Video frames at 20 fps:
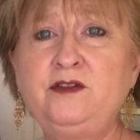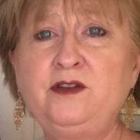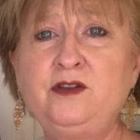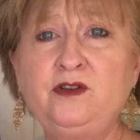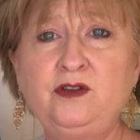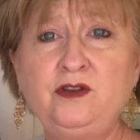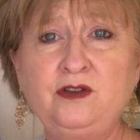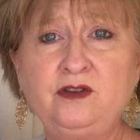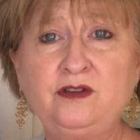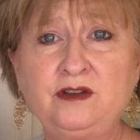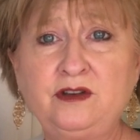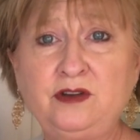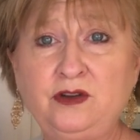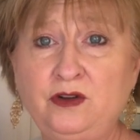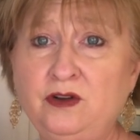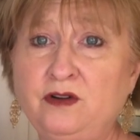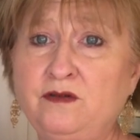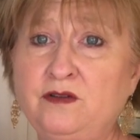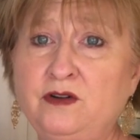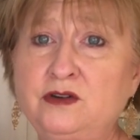you use a
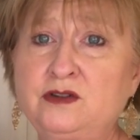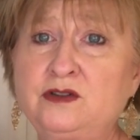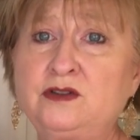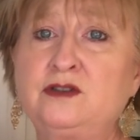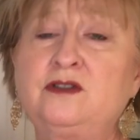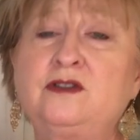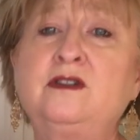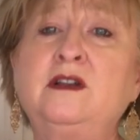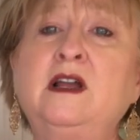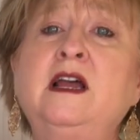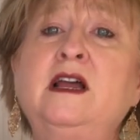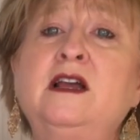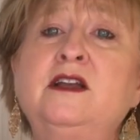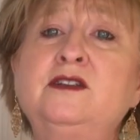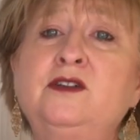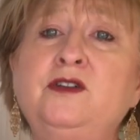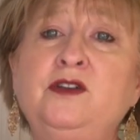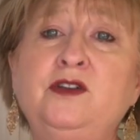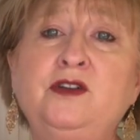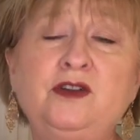universal.
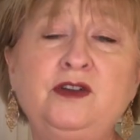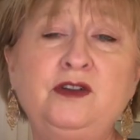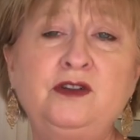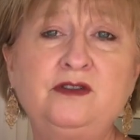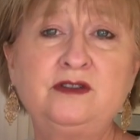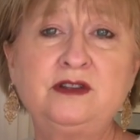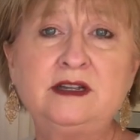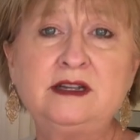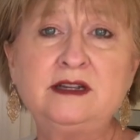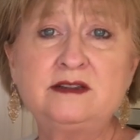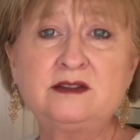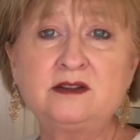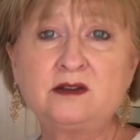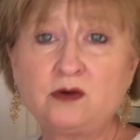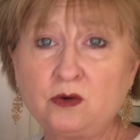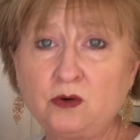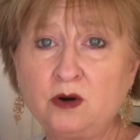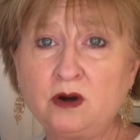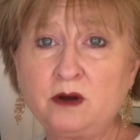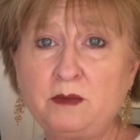So you can use this
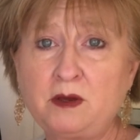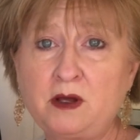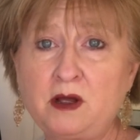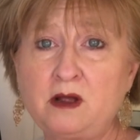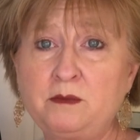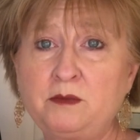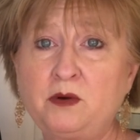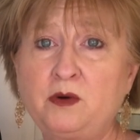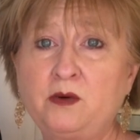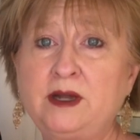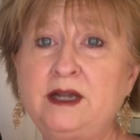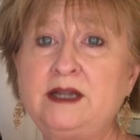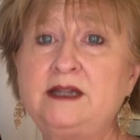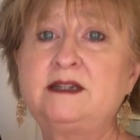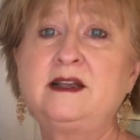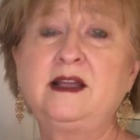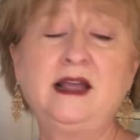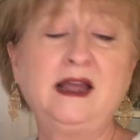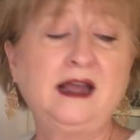or a ballpoint.